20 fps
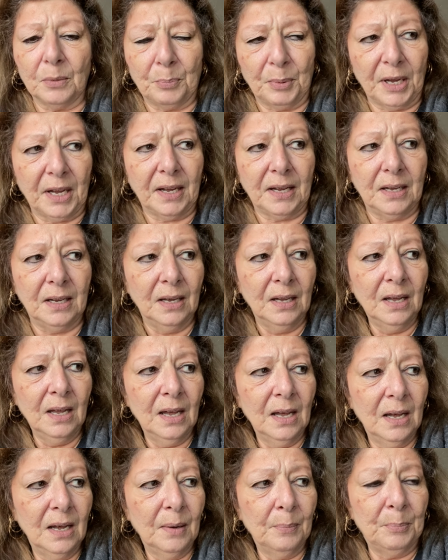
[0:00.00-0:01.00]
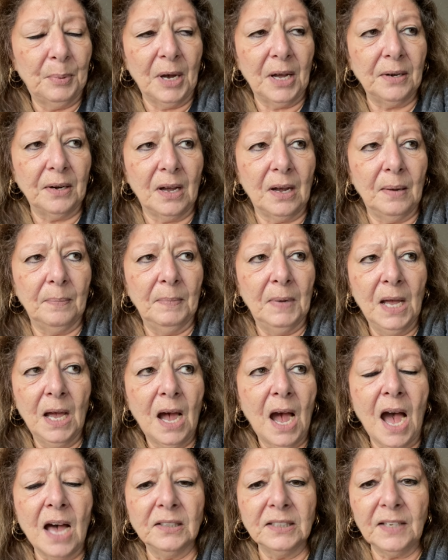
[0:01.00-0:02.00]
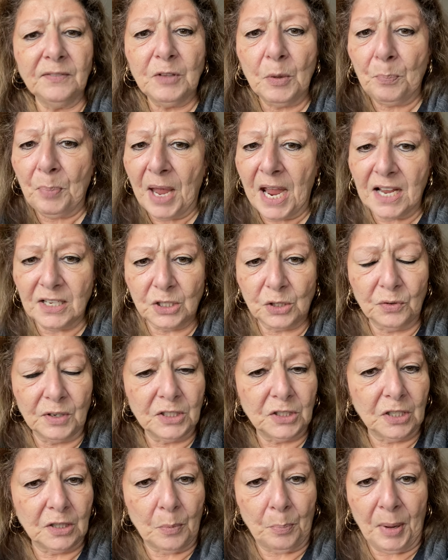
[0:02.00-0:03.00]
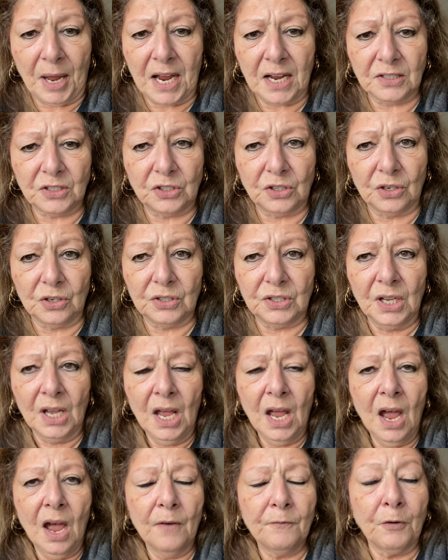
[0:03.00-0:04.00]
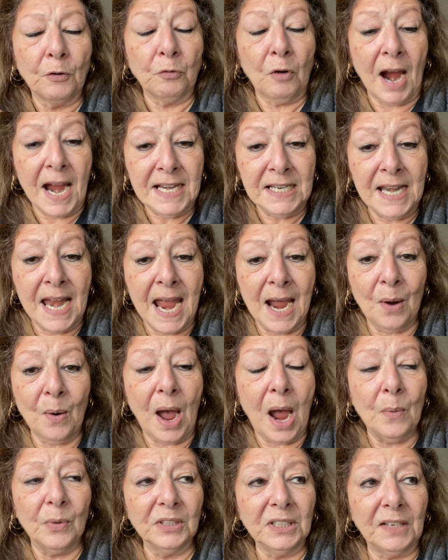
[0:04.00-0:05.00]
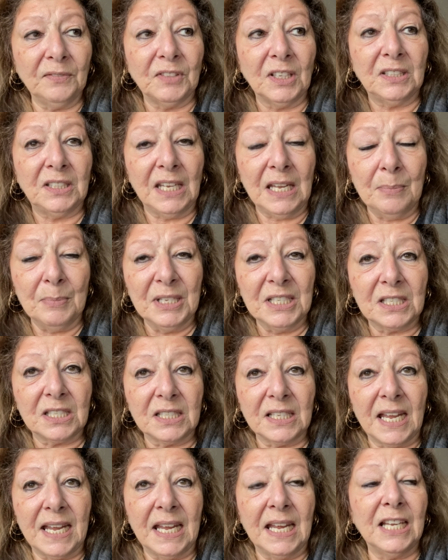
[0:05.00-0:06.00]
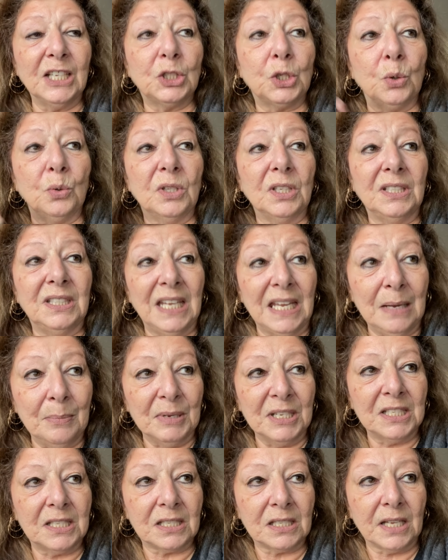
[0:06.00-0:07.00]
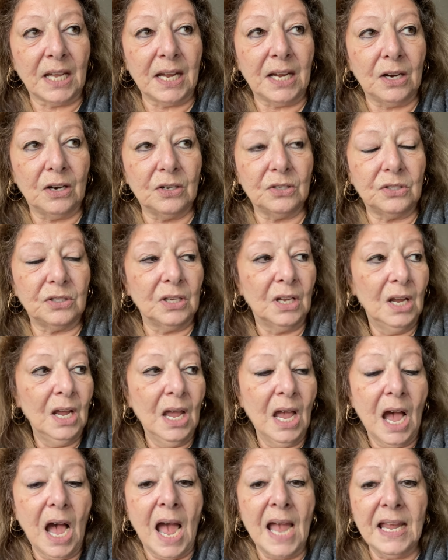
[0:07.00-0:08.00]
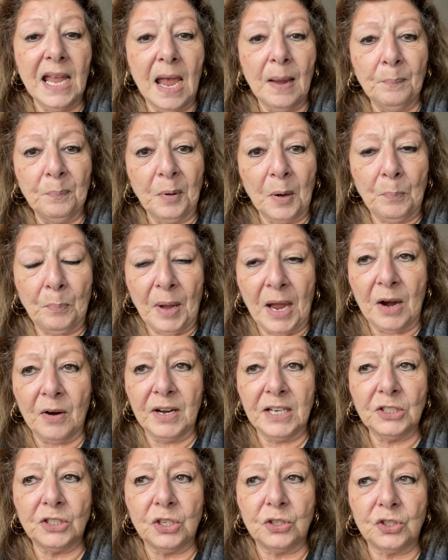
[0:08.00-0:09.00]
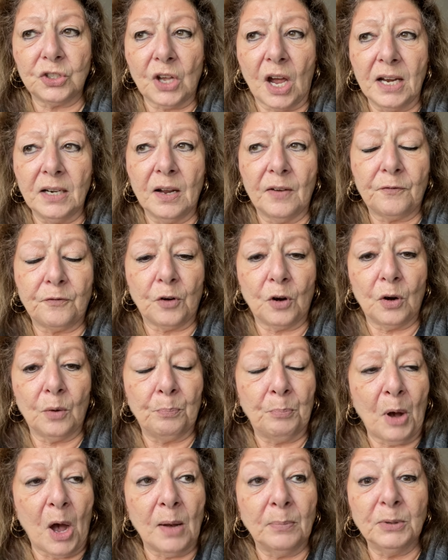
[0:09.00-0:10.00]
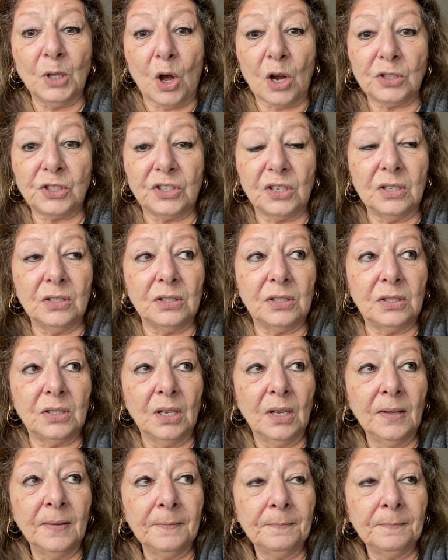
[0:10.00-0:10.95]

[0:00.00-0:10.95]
to be. But um, I'll leave the pastoring to the pastors. For right now, I will leave the demon slaying to the demon slayers. I am preparing to sign up for Bob Larson's